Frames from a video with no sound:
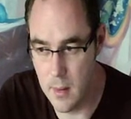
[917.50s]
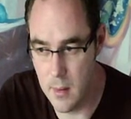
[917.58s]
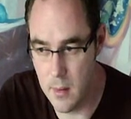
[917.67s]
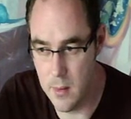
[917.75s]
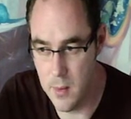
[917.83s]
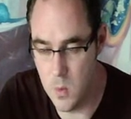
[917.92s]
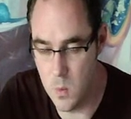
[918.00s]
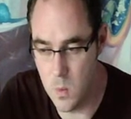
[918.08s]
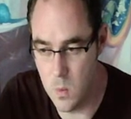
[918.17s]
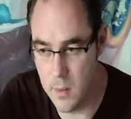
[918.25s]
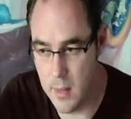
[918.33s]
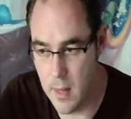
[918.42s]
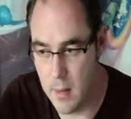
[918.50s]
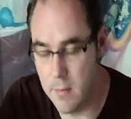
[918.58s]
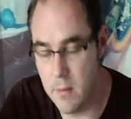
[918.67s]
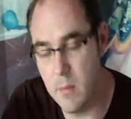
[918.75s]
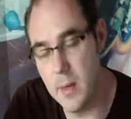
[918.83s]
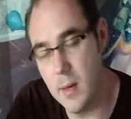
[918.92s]
you will never
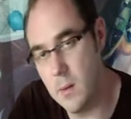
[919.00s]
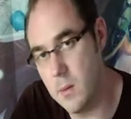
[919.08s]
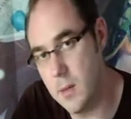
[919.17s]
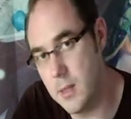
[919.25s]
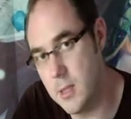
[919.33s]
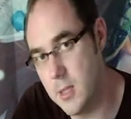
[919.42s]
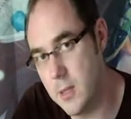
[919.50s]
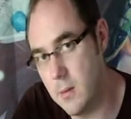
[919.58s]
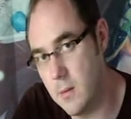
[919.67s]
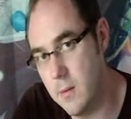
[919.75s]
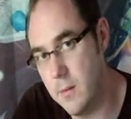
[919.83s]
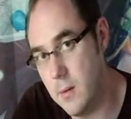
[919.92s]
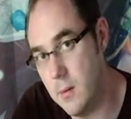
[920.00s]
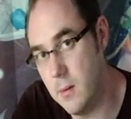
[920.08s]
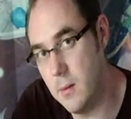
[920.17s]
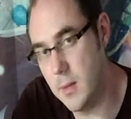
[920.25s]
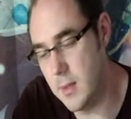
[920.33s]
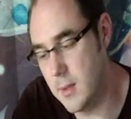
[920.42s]
be holding a shield if you
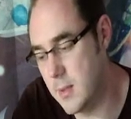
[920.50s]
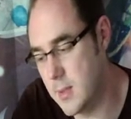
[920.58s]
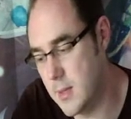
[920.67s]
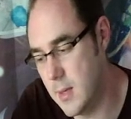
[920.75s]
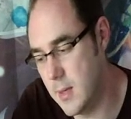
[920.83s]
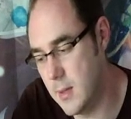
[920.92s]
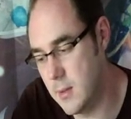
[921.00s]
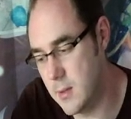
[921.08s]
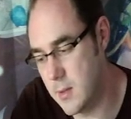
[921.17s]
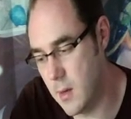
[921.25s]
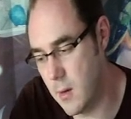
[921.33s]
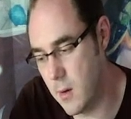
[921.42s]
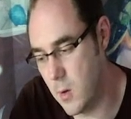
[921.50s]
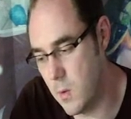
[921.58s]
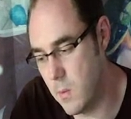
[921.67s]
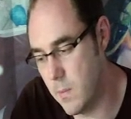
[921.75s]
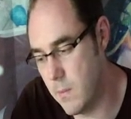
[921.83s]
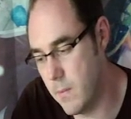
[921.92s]
do this. So
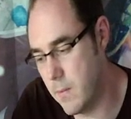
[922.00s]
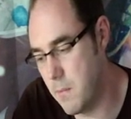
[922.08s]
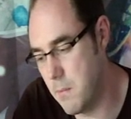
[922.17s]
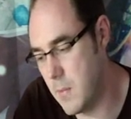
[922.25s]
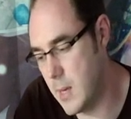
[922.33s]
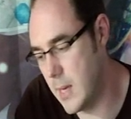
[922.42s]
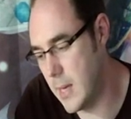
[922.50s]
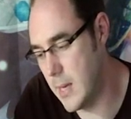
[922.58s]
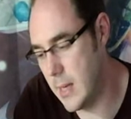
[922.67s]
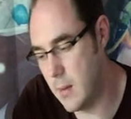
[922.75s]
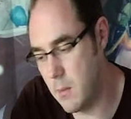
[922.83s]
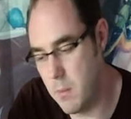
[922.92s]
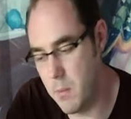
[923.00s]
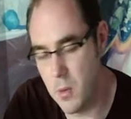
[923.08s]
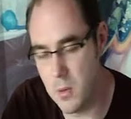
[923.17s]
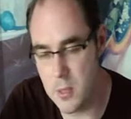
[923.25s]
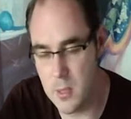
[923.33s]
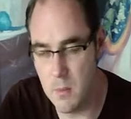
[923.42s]
for me, I
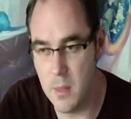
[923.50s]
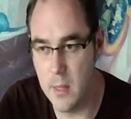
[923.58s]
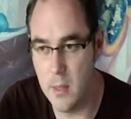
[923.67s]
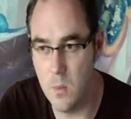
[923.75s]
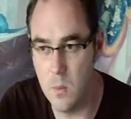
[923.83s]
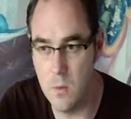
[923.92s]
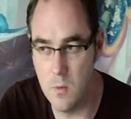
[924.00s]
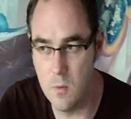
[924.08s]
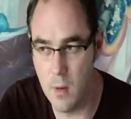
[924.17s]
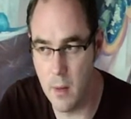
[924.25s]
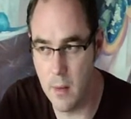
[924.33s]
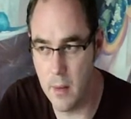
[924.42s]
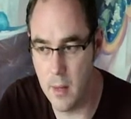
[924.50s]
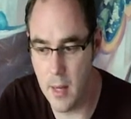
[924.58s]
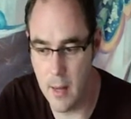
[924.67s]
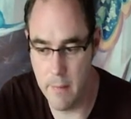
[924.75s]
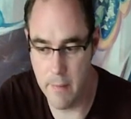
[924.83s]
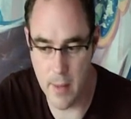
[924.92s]
possibly would rather
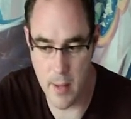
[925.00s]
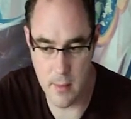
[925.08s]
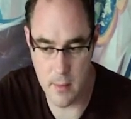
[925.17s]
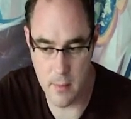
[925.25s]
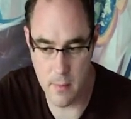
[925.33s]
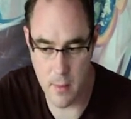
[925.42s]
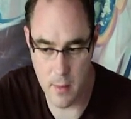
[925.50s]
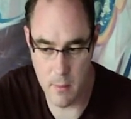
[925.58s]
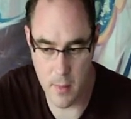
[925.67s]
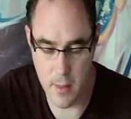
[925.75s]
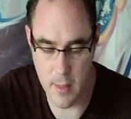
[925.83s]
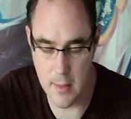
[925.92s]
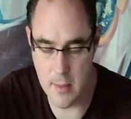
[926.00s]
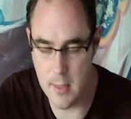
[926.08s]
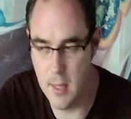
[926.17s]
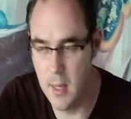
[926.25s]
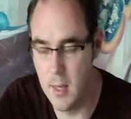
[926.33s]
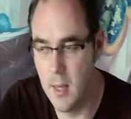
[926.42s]
have that Divine Might
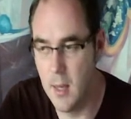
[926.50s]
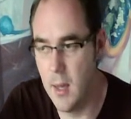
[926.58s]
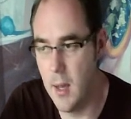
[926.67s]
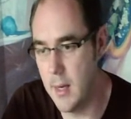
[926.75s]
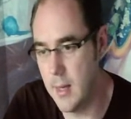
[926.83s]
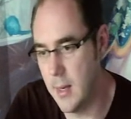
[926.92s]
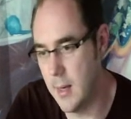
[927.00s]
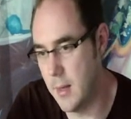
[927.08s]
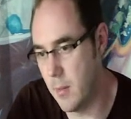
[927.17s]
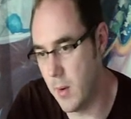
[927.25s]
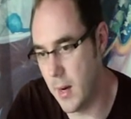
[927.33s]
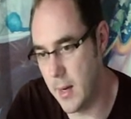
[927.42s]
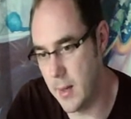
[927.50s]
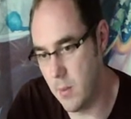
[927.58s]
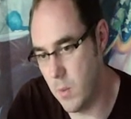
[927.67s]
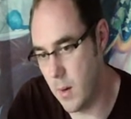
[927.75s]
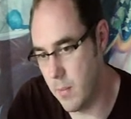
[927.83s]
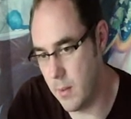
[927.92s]
and get a double-handed
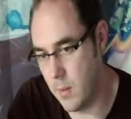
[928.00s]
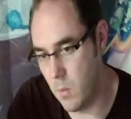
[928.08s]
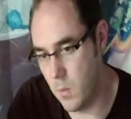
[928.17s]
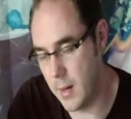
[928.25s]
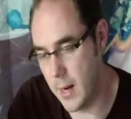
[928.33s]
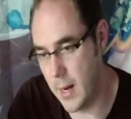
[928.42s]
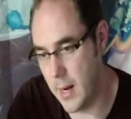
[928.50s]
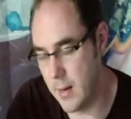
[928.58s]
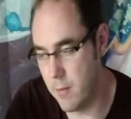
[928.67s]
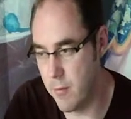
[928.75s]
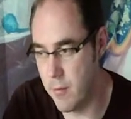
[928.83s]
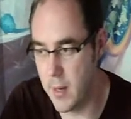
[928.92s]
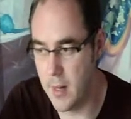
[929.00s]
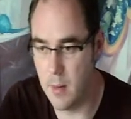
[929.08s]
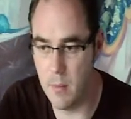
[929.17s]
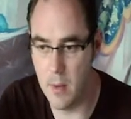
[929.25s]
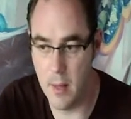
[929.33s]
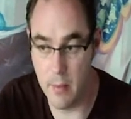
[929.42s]
weapon in one hand, freeing up
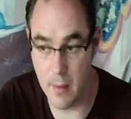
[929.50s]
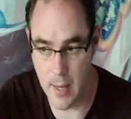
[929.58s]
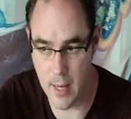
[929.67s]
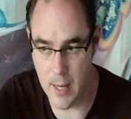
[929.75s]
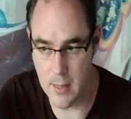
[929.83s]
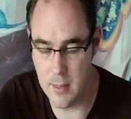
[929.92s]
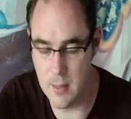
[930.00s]
my other hand